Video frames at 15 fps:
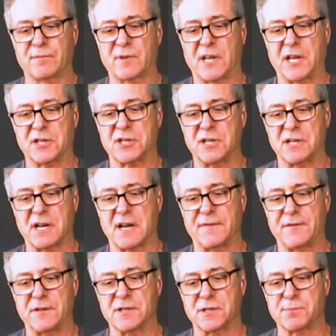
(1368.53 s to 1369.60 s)
kitchen
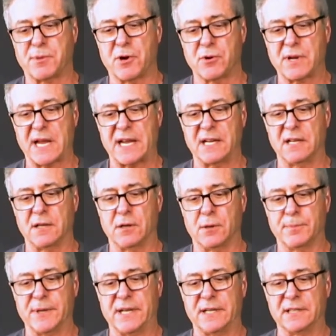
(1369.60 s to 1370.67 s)
knife and just poke at it a little
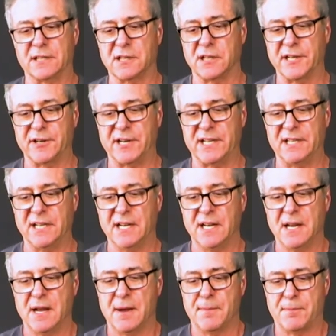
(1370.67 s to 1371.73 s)
bit and clear it.
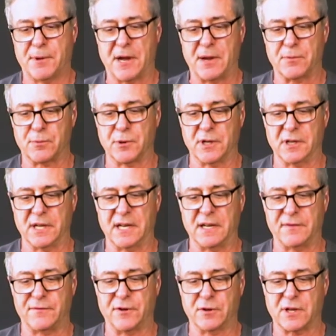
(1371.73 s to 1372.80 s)
But really,
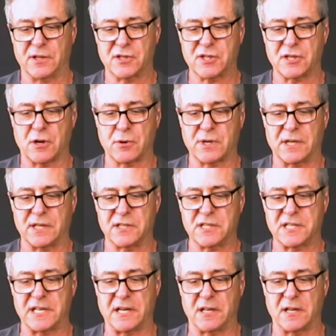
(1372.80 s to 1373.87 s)
if you can soak it in
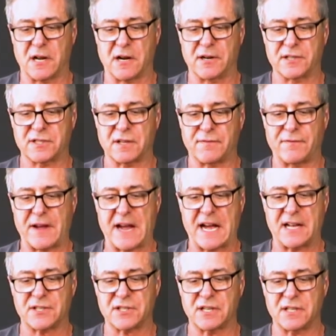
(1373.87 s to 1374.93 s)
CLR is the
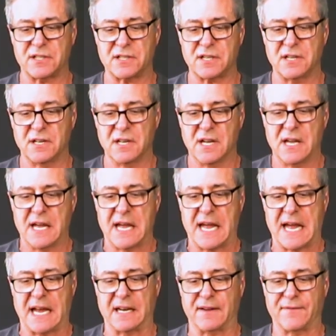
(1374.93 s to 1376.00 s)
fastest.
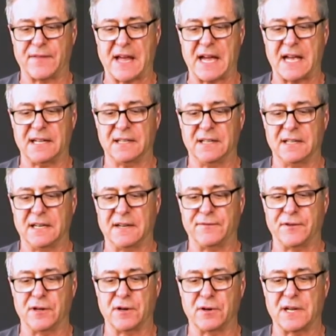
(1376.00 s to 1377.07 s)
And if
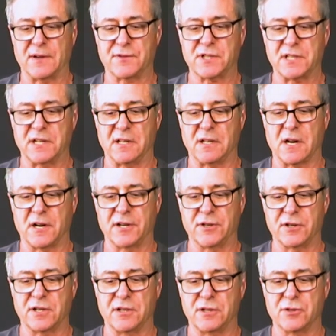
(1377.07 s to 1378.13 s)
you don't have CLR, you
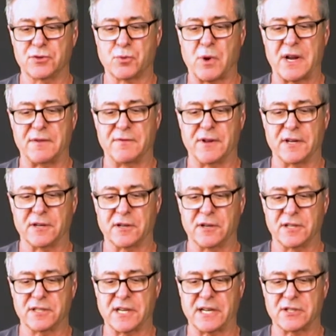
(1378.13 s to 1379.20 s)
can use white vinegar.
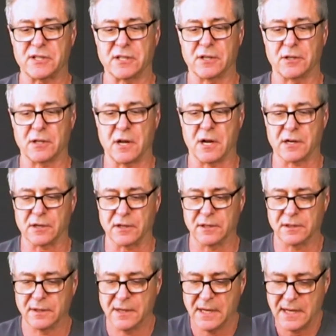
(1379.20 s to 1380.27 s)
It takes a little longer.
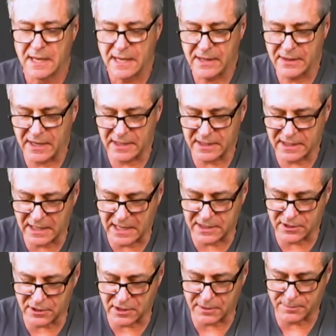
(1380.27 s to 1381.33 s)
And then again,
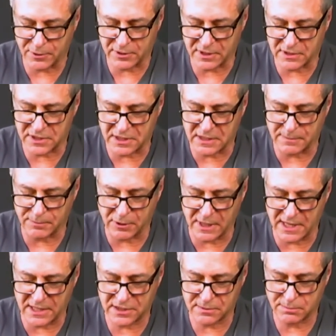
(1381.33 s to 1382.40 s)
you're going to put this into place,